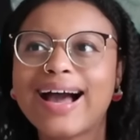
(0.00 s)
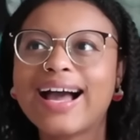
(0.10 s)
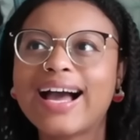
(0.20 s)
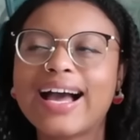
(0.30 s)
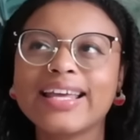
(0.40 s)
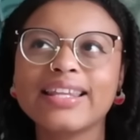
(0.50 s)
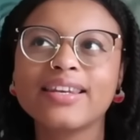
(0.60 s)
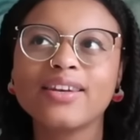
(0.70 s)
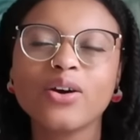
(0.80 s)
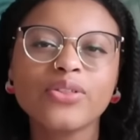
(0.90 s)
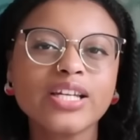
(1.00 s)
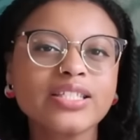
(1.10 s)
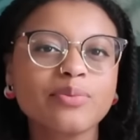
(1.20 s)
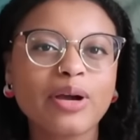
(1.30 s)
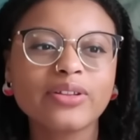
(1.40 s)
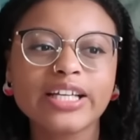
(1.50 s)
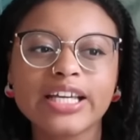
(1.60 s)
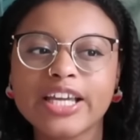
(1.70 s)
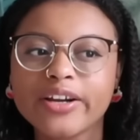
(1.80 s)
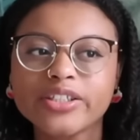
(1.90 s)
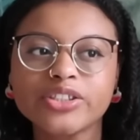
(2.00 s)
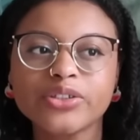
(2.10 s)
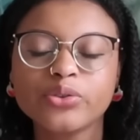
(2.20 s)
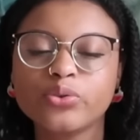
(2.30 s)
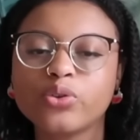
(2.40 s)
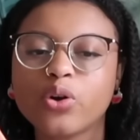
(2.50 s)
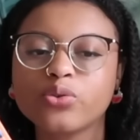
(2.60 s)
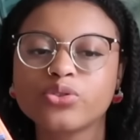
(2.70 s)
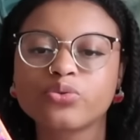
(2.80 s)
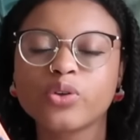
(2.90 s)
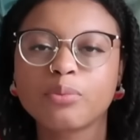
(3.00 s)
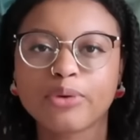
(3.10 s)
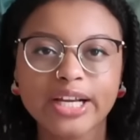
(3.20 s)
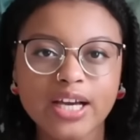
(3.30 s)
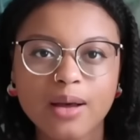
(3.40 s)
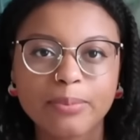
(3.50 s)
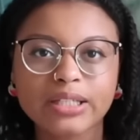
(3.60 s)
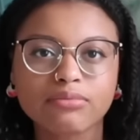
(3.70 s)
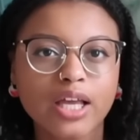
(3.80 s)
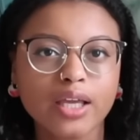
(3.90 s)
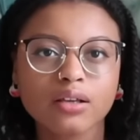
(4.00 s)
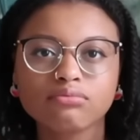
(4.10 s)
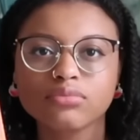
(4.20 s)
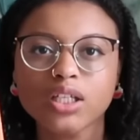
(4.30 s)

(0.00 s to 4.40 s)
I, I know that it's about like a character who goes through a breakup and like